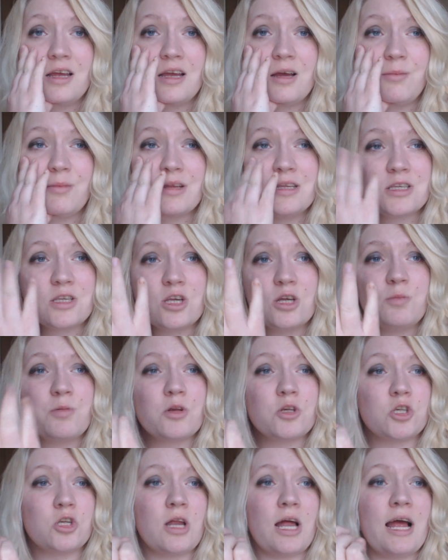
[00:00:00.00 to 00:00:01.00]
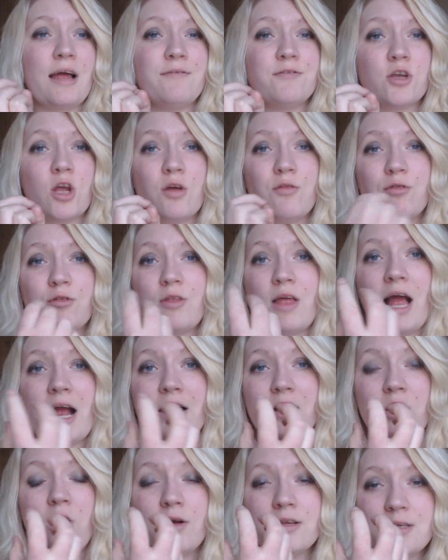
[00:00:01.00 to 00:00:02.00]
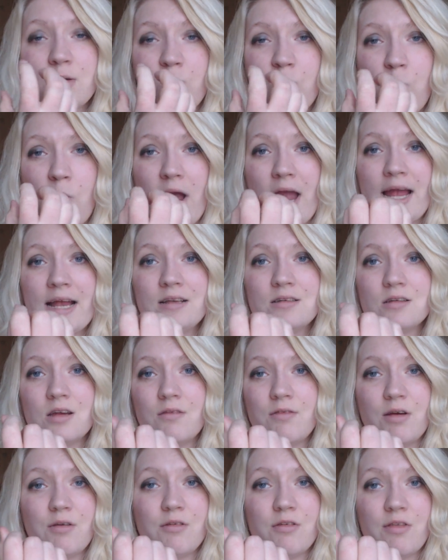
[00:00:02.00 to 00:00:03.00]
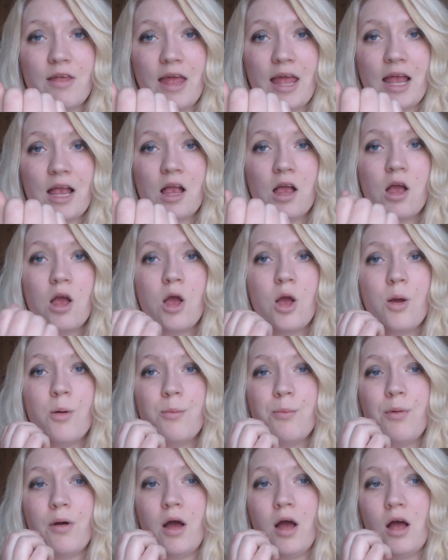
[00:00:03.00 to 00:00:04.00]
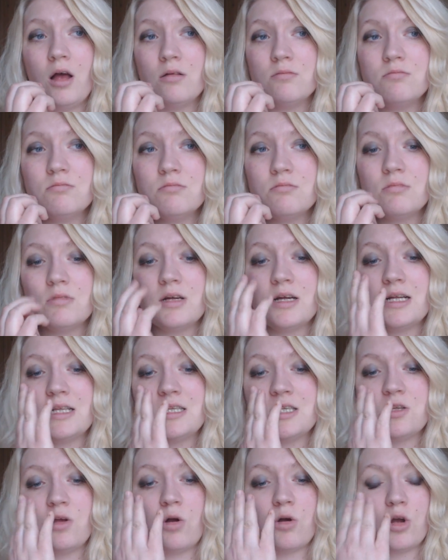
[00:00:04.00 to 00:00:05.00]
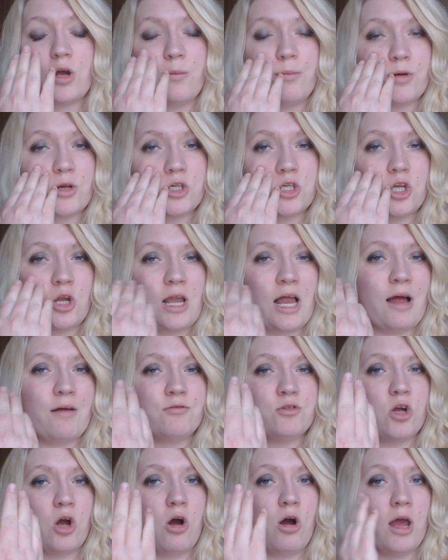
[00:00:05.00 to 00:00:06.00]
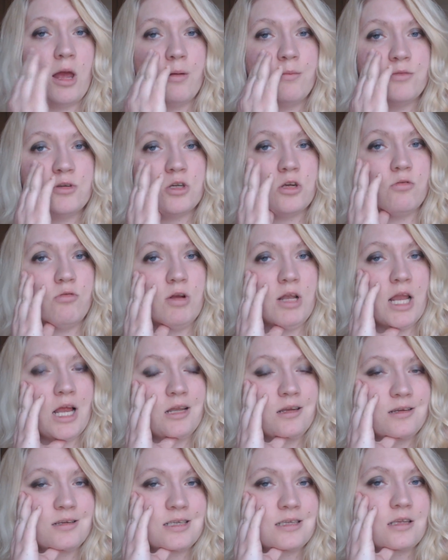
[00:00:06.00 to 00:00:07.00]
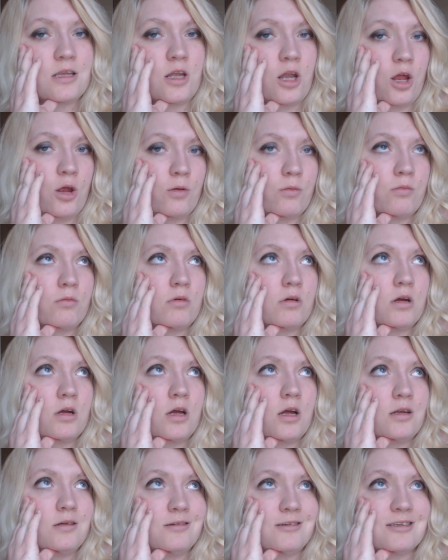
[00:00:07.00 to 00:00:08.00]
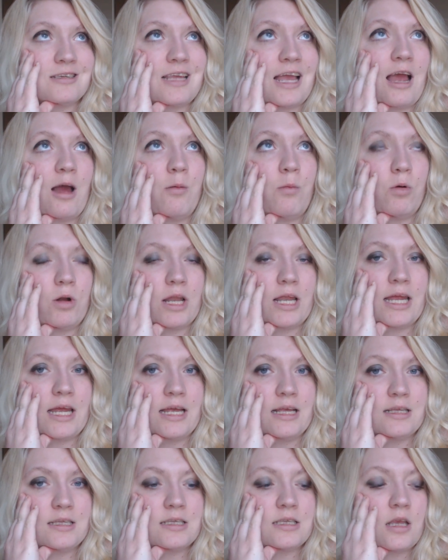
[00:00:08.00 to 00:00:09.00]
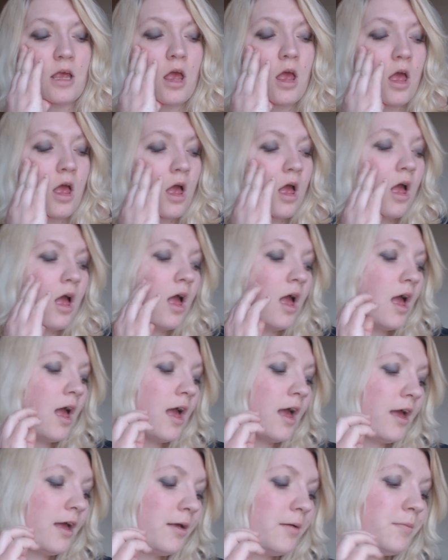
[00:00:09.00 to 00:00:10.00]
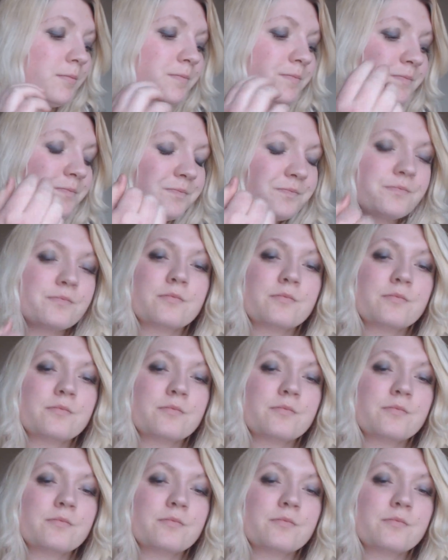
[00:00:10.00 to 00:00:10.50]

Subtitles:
it's good because you don't have to go through the agonising weight of everything, but it's not good because you don't have time to really understand what it is. Like